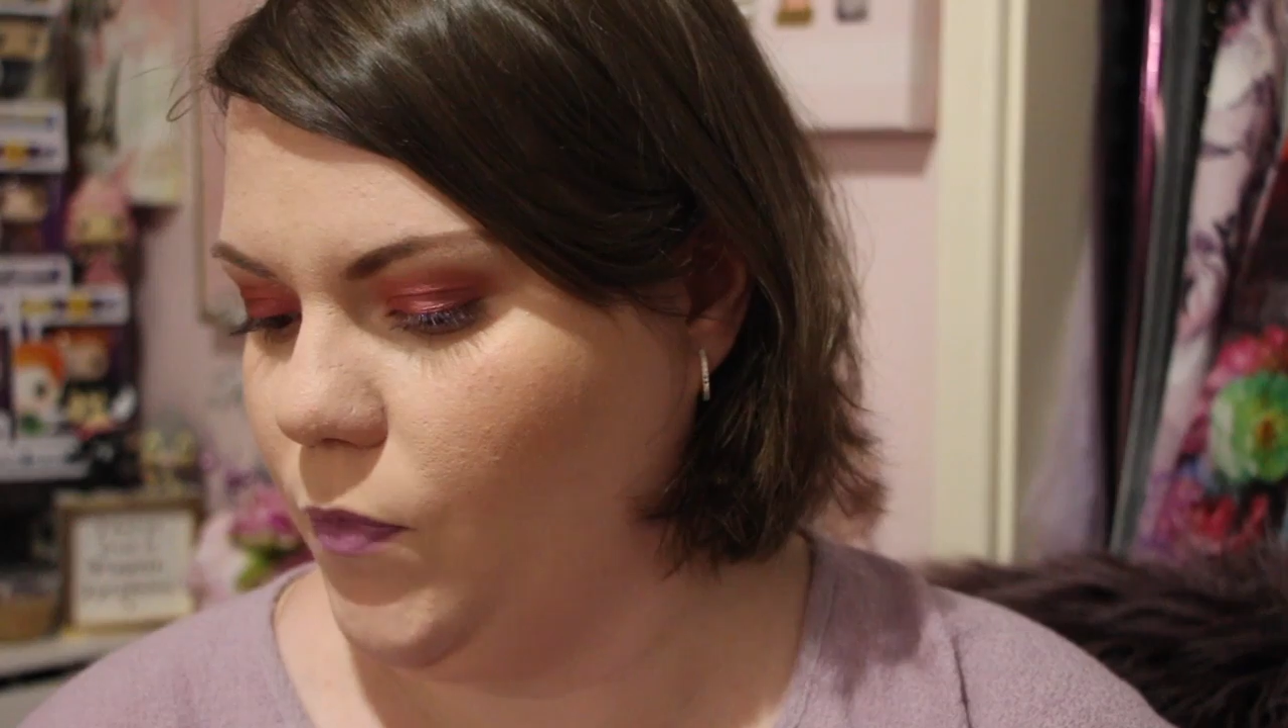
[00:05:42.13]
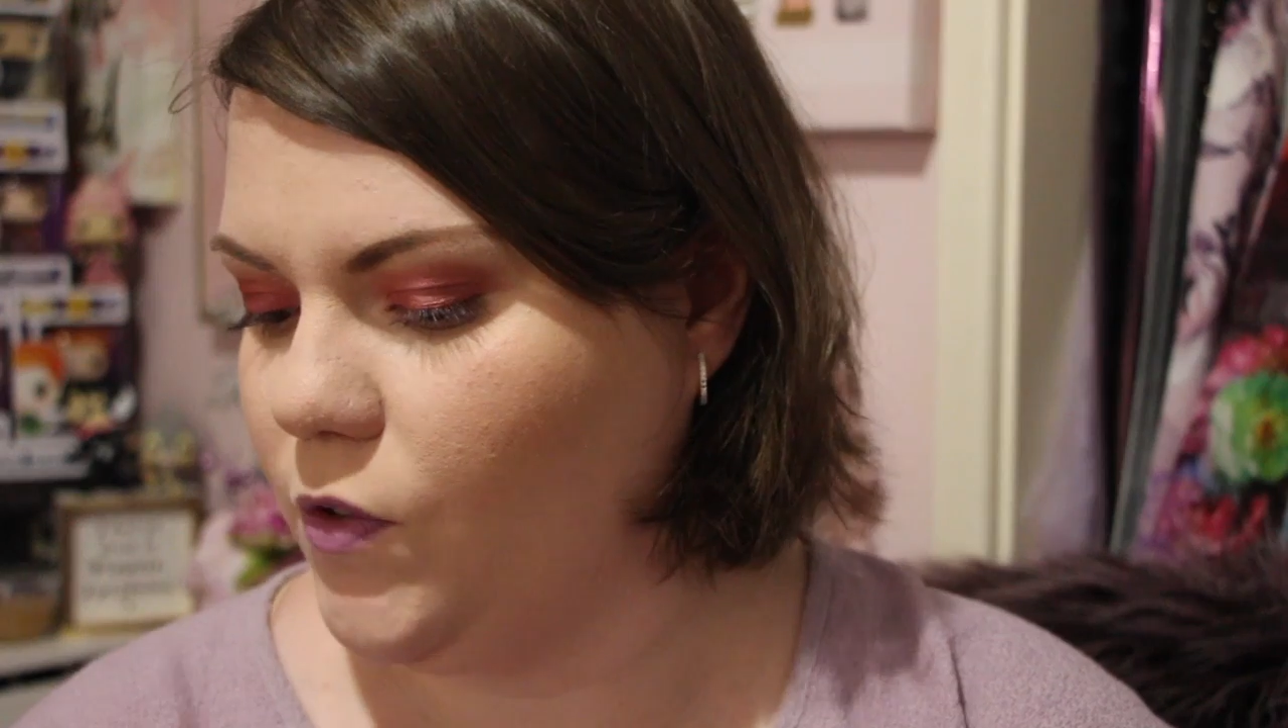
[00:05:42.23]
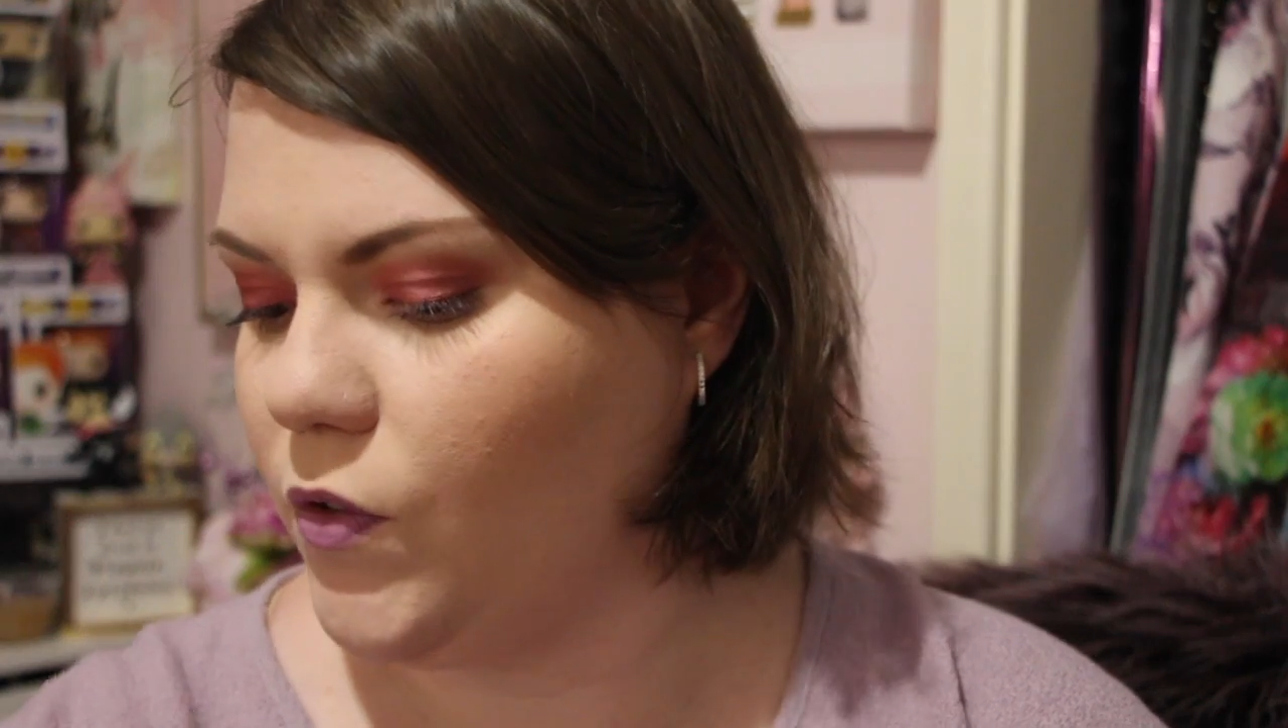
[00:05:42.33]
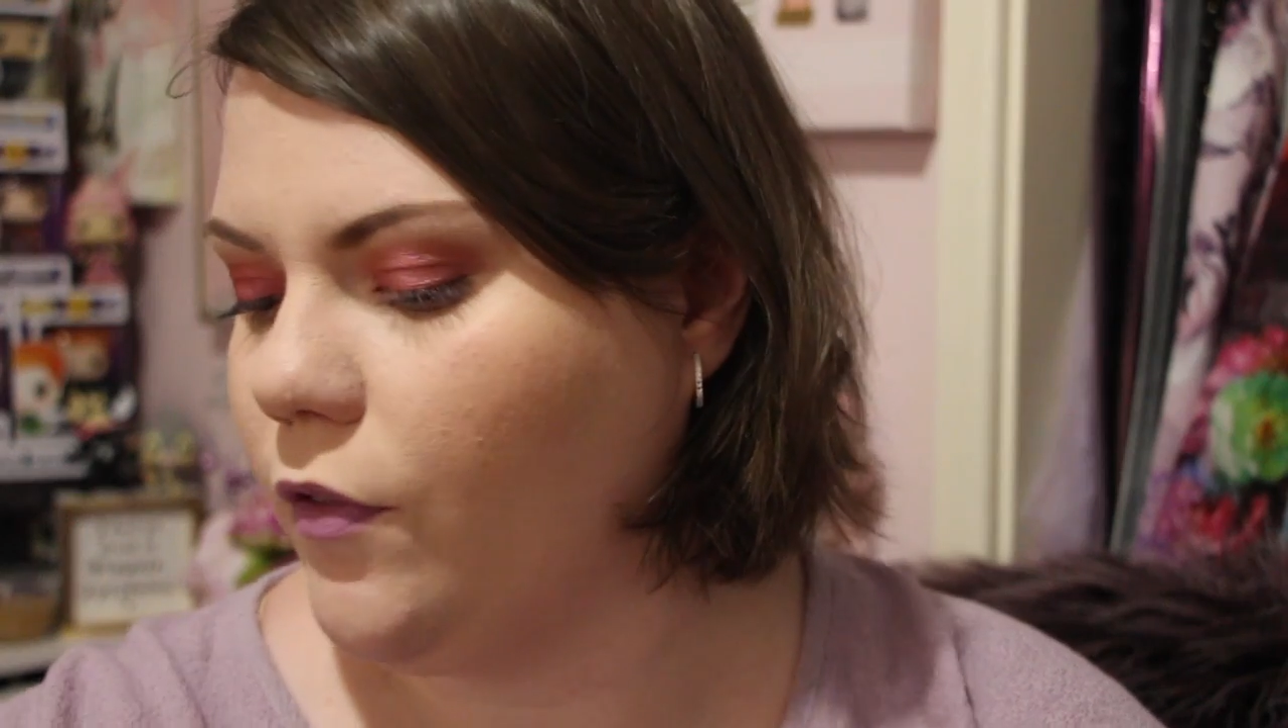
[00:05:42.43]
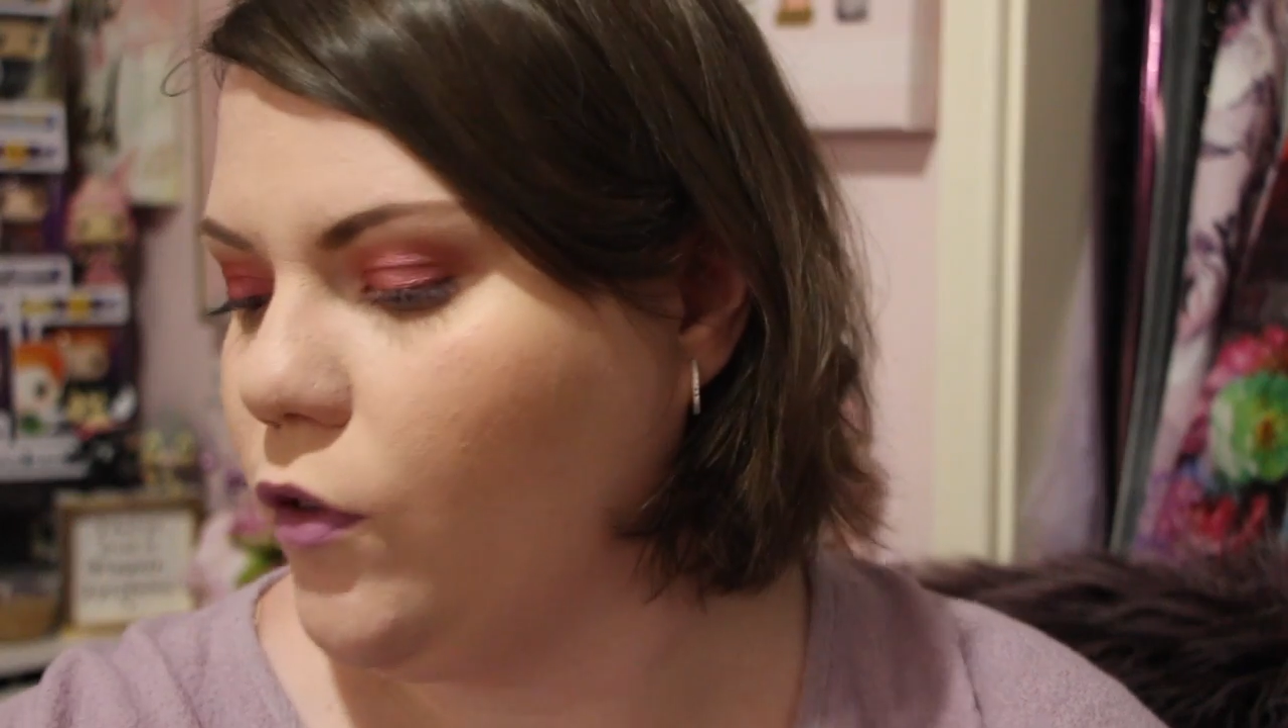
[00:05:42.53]

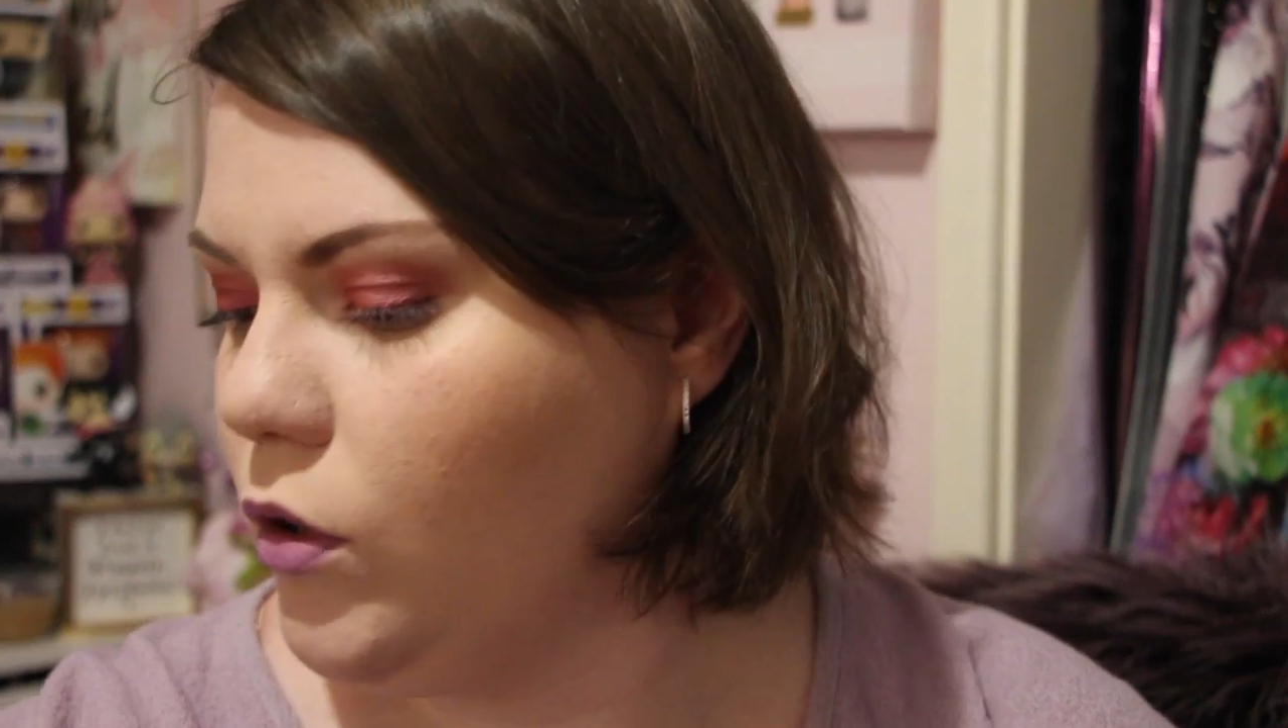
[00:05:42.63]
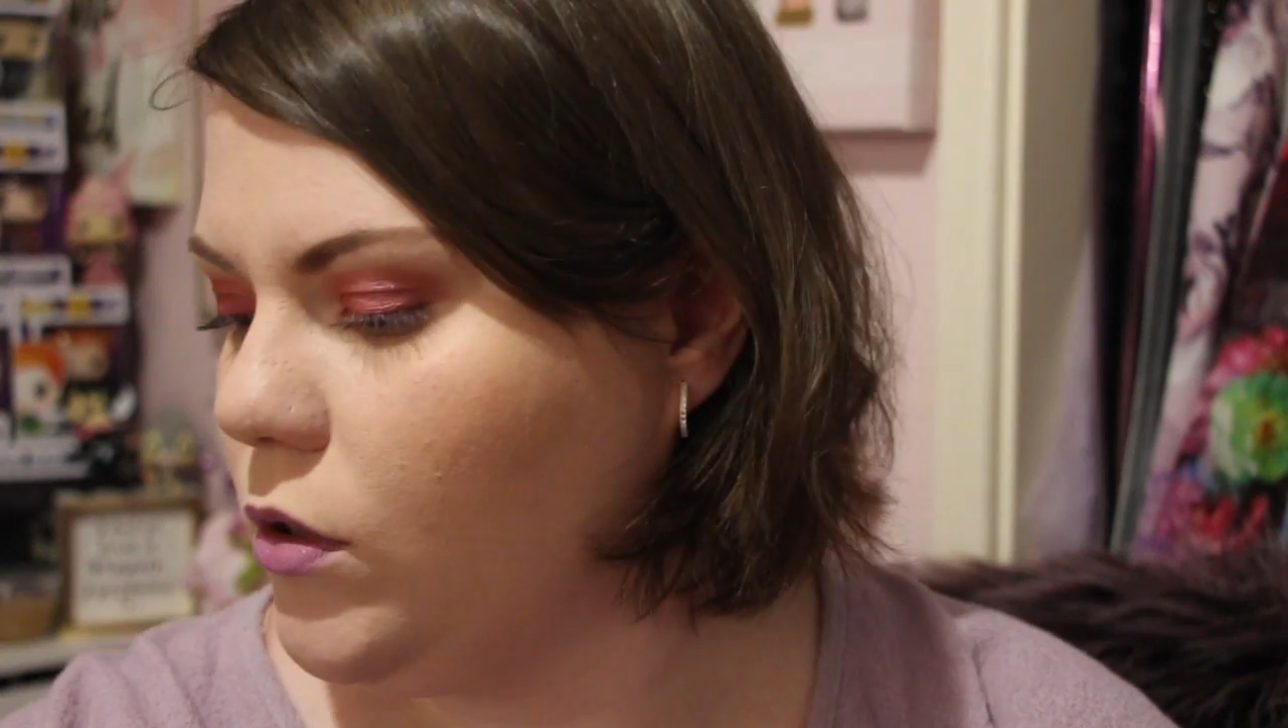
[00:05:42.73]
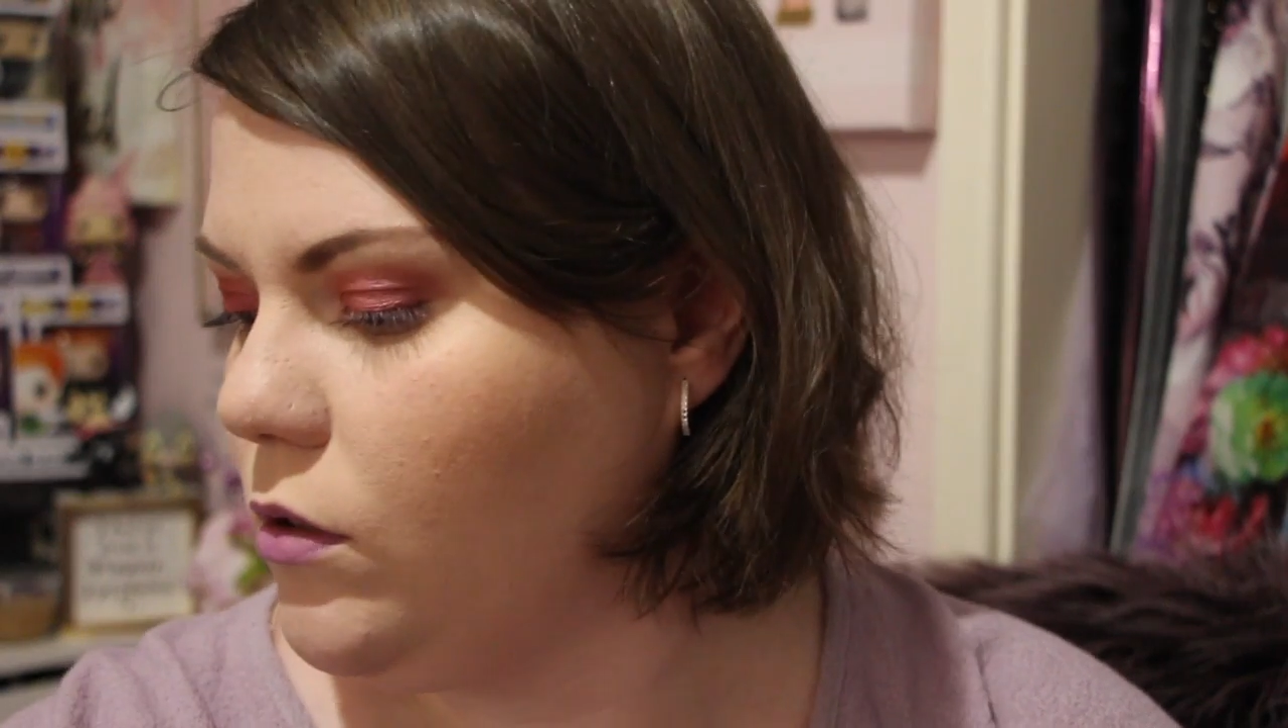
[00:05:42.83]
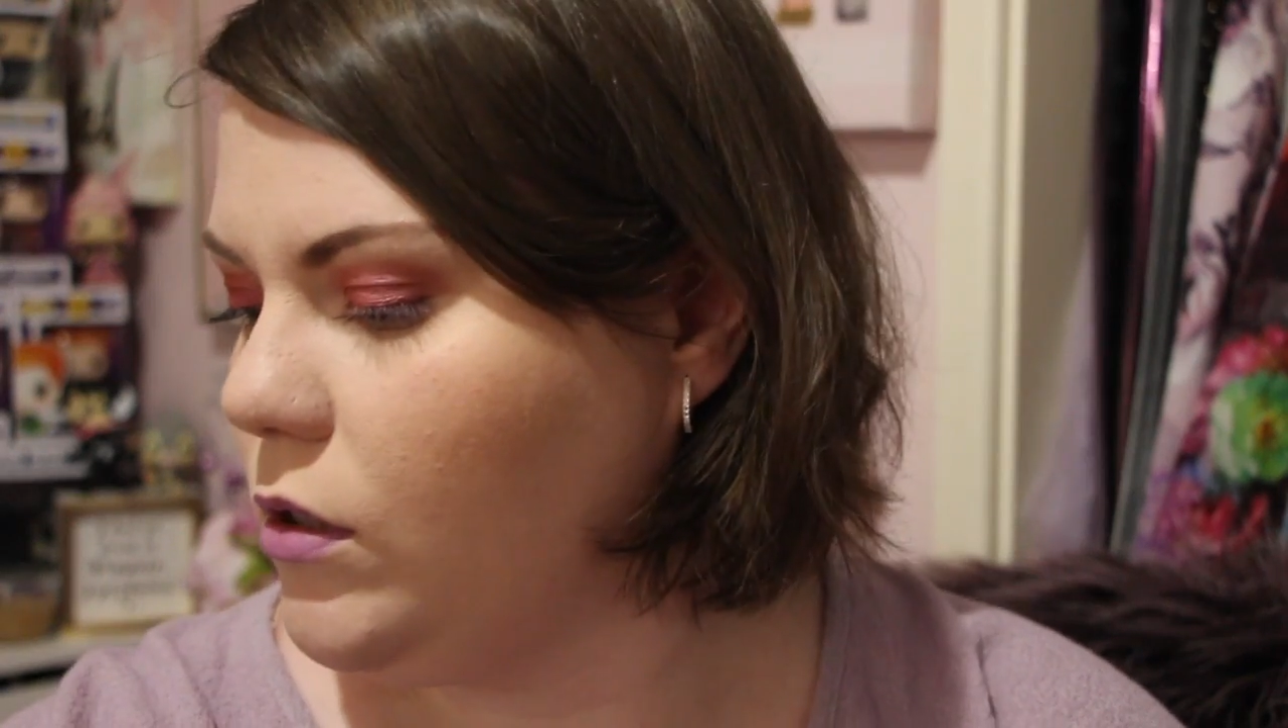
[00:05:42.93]
So I've got